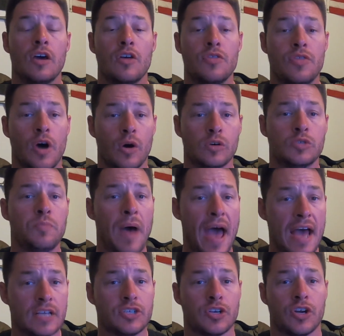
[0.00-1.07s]
those
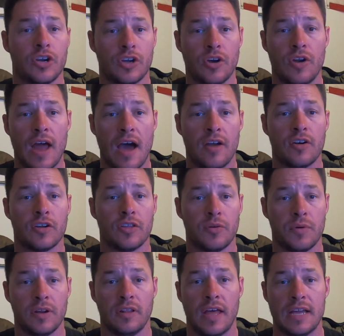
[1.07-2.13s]
bass are going to go down and they're going
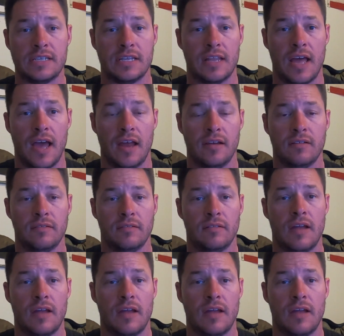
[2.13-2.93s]
to relate to that.